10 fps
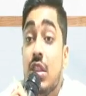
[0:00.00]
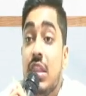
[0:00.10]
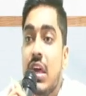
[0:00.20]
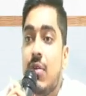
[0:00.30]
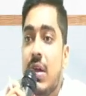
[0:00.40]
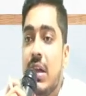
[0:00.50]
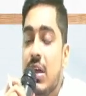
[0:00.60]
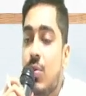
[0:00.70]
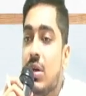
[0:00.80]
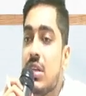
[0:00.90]
there 1 day,
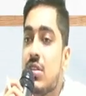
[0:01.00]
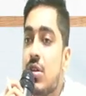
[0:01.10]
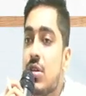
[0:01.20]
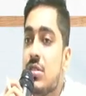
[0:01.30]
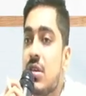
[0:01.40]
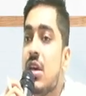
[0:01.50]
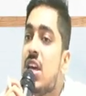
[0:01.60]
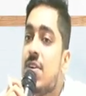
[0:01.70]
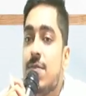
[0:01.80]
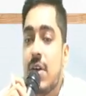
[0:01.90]
what is a loss?
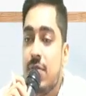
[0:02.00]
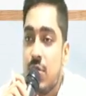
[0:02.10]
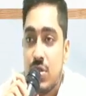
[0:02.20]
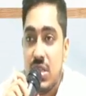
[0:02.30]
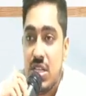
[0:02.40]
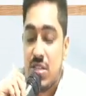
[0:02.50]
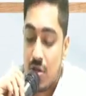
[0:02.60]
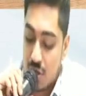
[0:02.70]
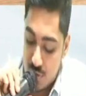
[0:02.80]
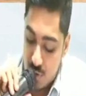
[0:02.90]
5,000 is a
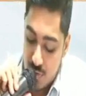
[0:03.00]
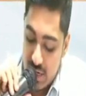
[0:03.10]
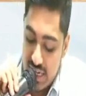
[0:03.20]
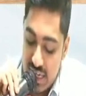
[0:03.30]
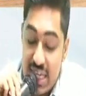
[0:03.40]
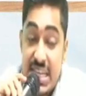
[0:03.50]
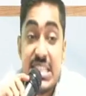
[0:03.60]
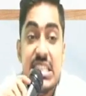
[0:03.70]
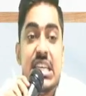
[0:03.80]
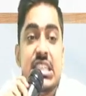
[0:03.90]
loss for 1 day.
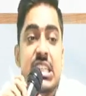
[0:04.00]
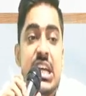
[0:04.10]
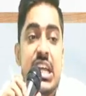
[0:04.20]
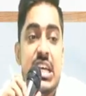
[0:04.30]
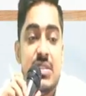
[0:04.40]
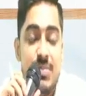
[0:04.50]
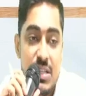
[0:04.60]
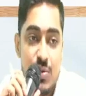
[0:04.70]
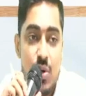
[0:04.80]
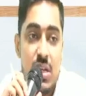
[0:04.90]
60 days means
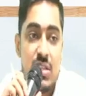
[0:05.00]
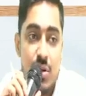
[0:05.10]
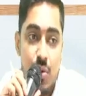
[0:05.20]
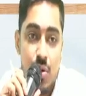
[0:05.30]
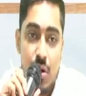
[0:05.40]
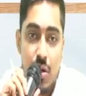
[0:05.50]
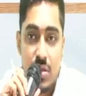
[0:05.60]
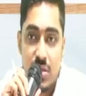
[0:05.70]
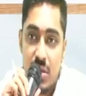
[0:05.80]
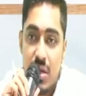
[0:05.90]
what is a total
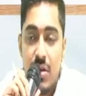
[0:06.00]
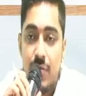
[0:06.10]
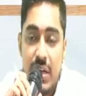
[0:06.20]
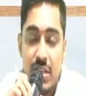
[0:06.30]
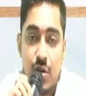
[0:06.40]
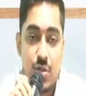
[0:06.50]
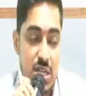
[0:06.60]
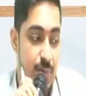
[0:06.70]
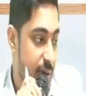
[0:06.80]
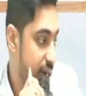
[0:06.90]
loss?
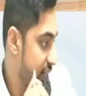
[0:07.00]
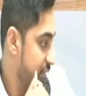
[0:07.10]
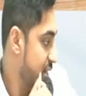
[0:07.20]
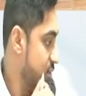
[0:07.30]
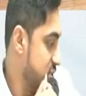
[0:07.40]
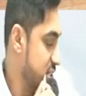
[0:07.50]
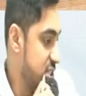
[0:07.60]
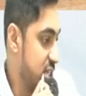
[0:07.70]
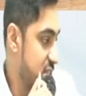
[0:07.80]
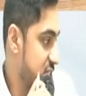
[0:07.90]
5,000 per day into 60
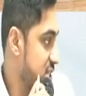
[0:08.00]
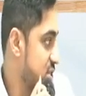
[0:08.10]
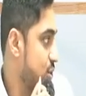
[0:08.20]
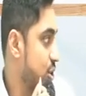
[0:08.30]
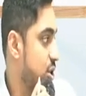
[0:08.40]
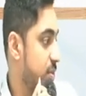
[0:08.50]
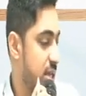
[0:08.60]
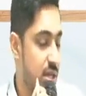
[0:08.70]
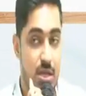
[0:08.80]
days, it is going to be